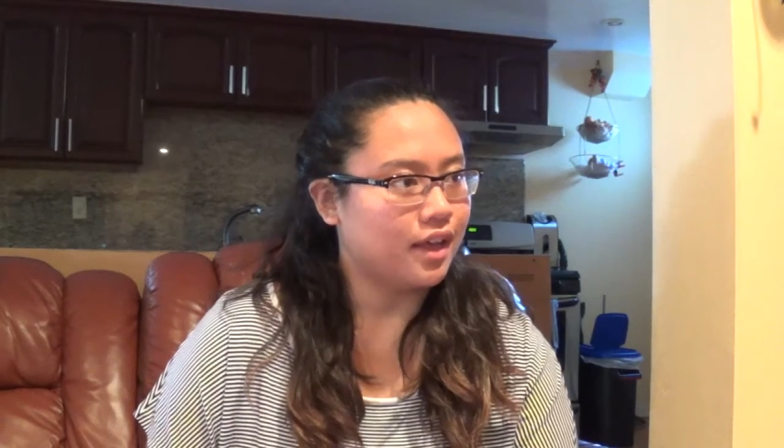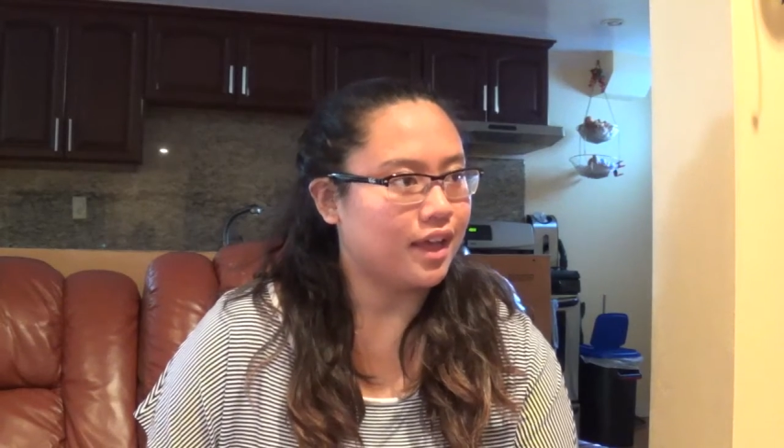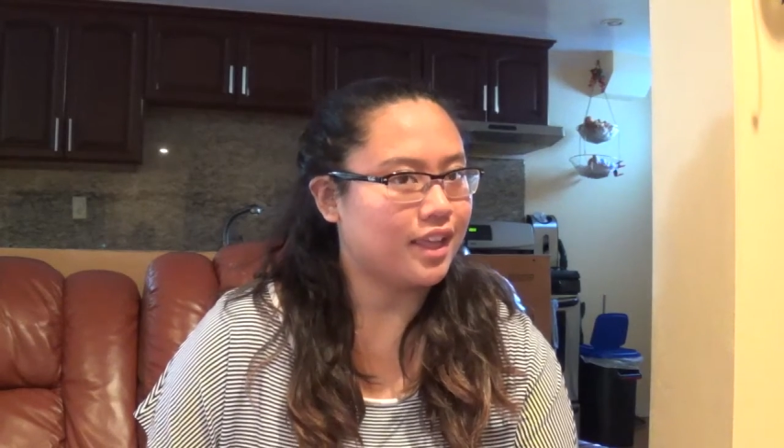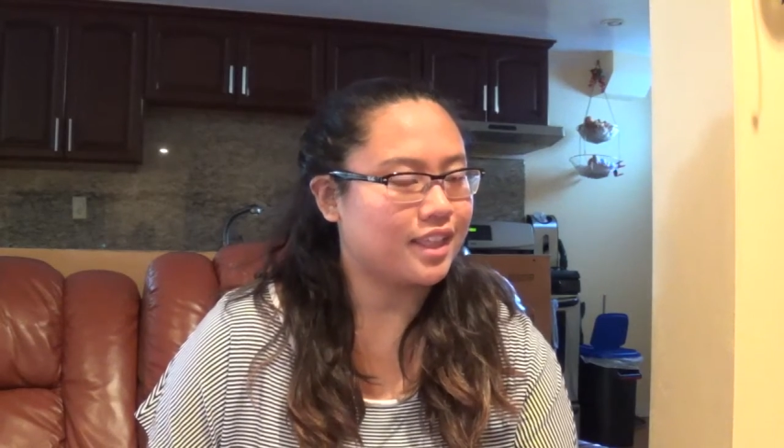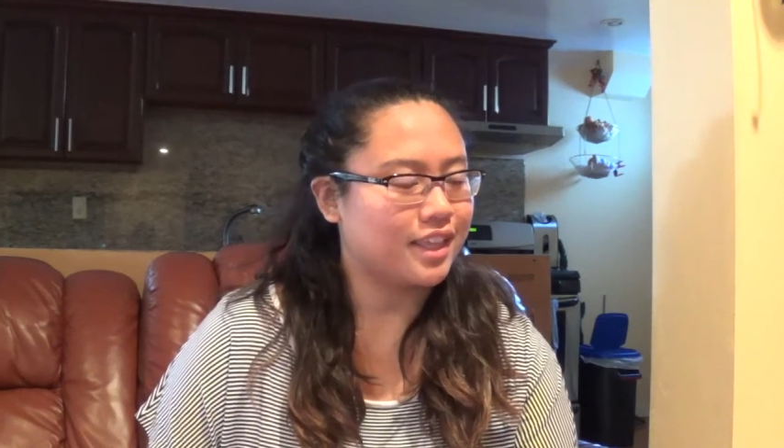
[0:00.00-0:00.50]

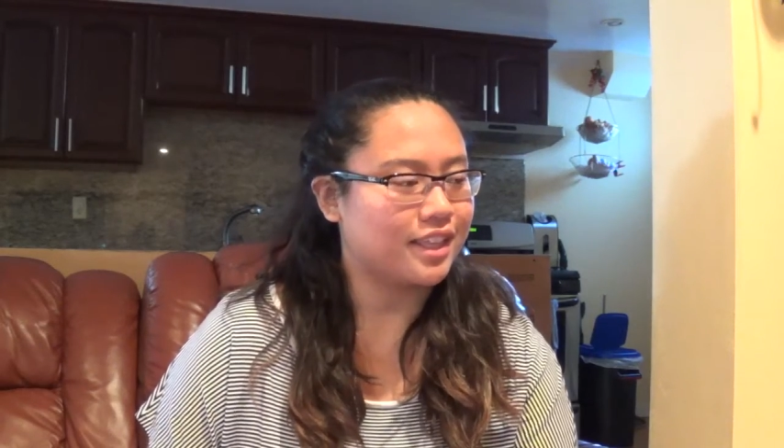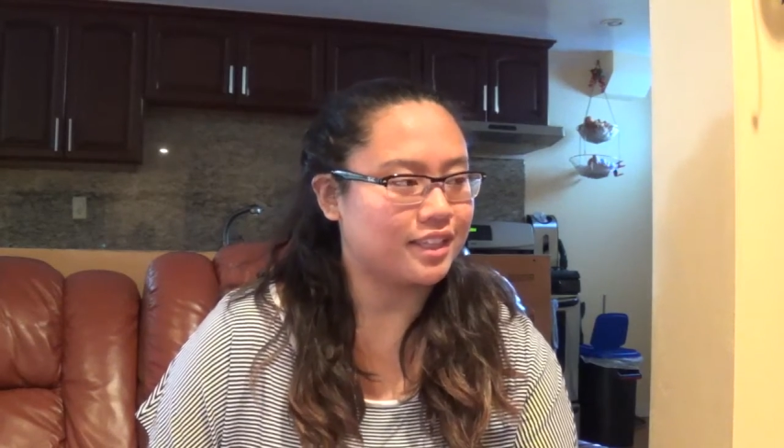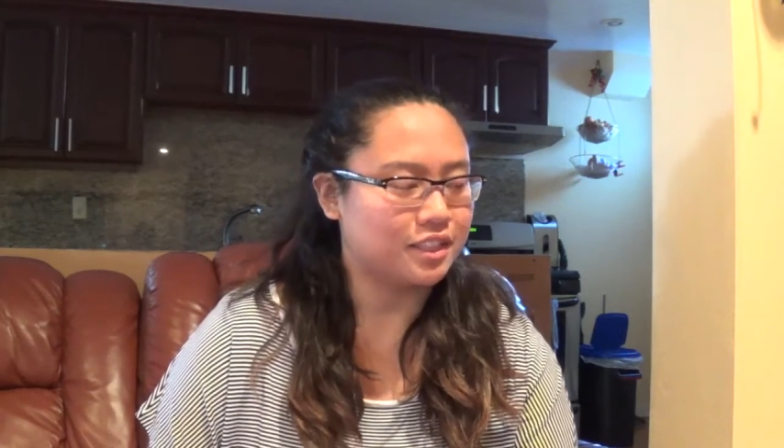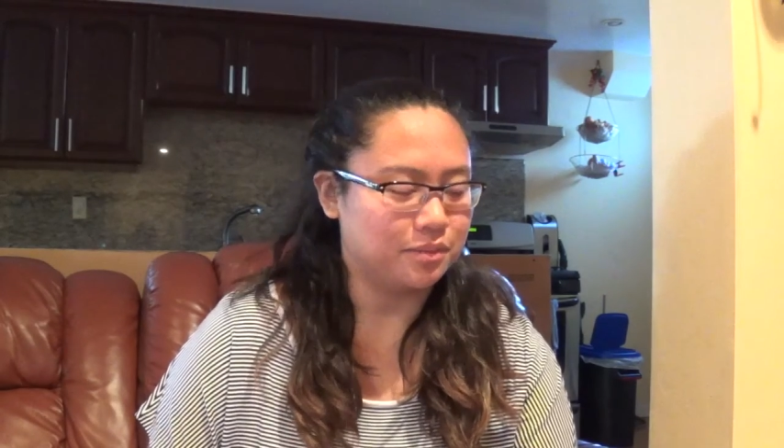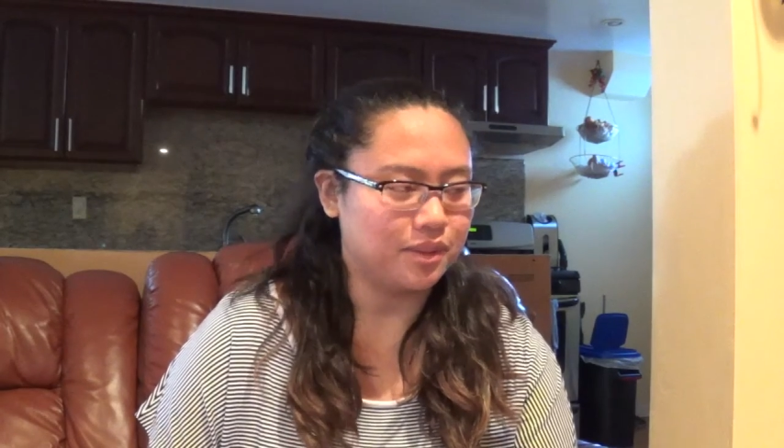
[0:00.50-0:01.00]
I think they
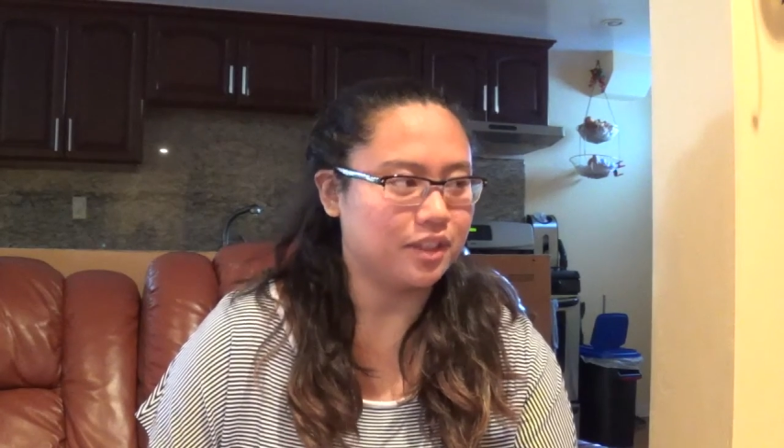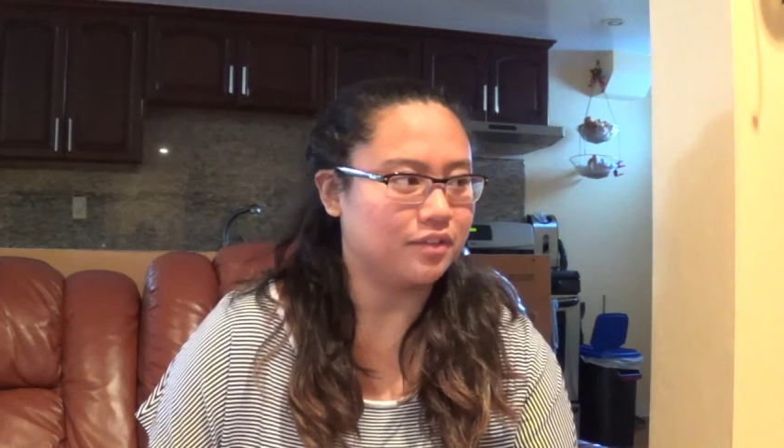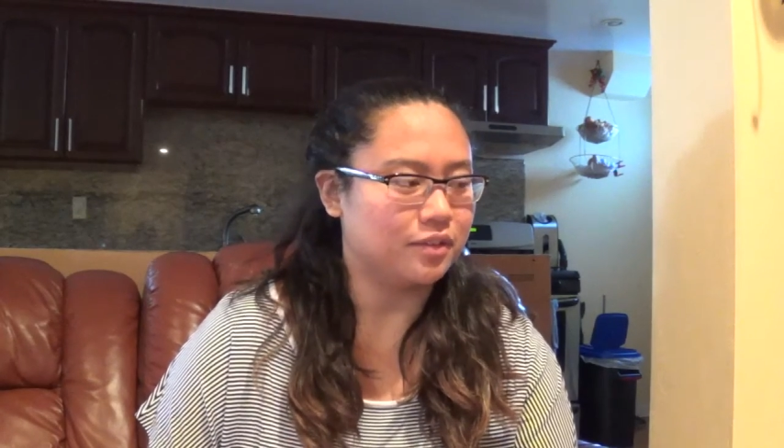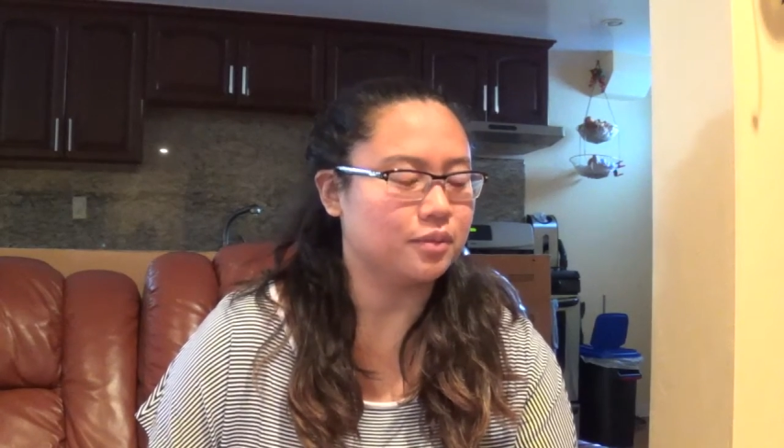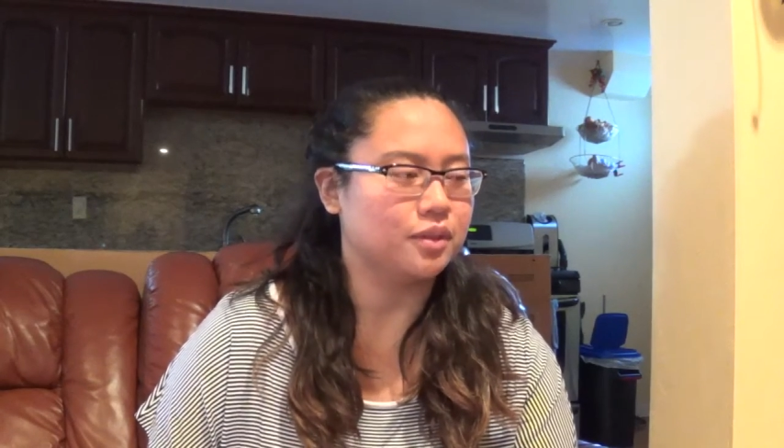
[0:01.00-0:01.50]
should be
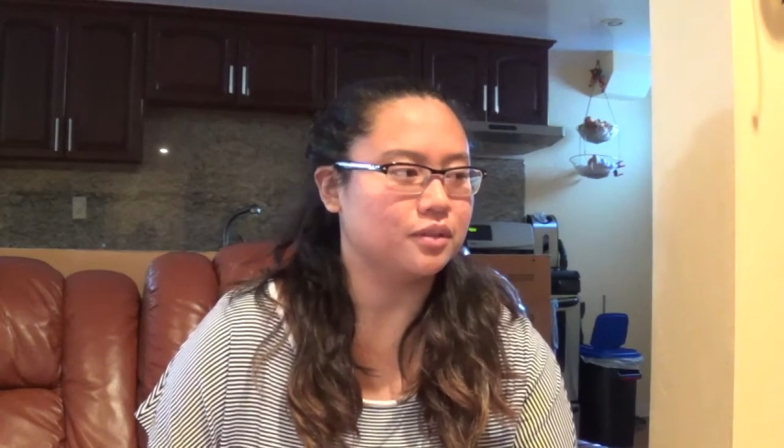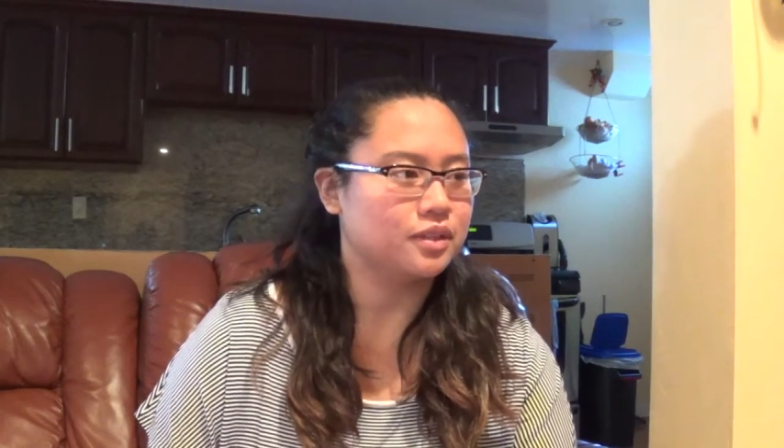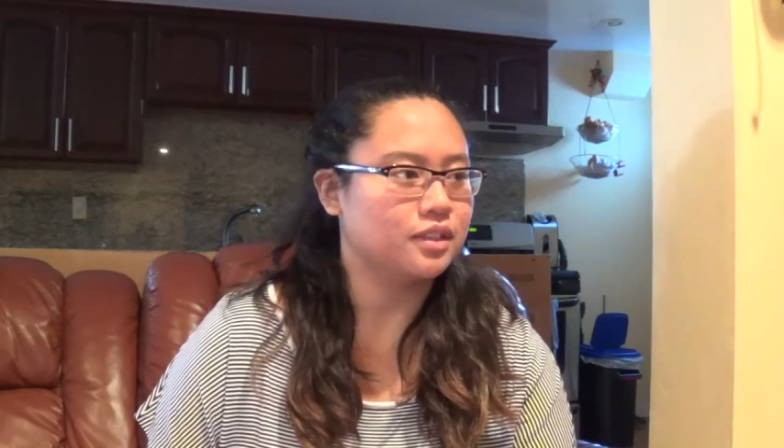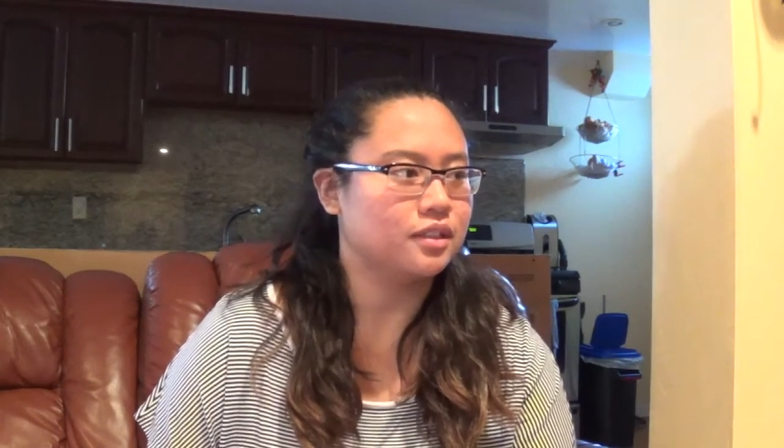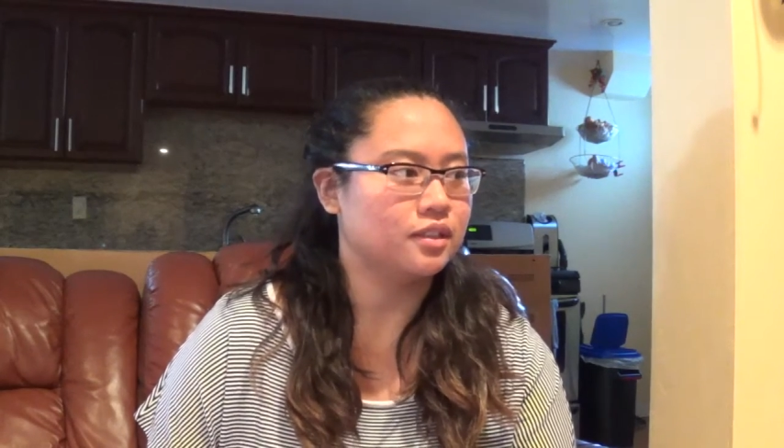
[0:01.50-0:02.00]
loved the
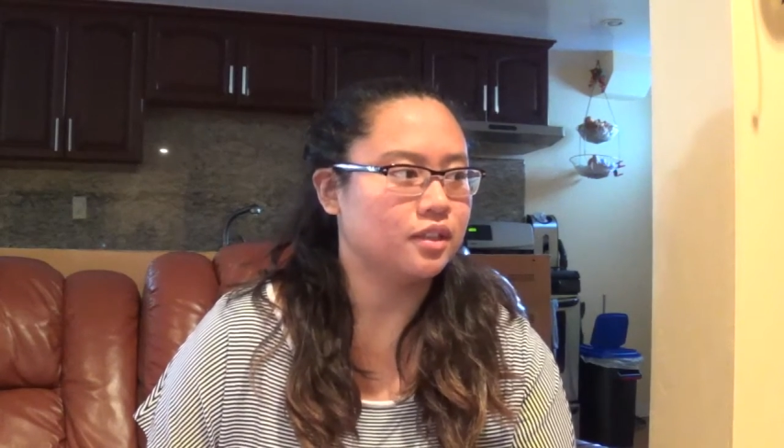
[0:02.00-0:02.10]
most.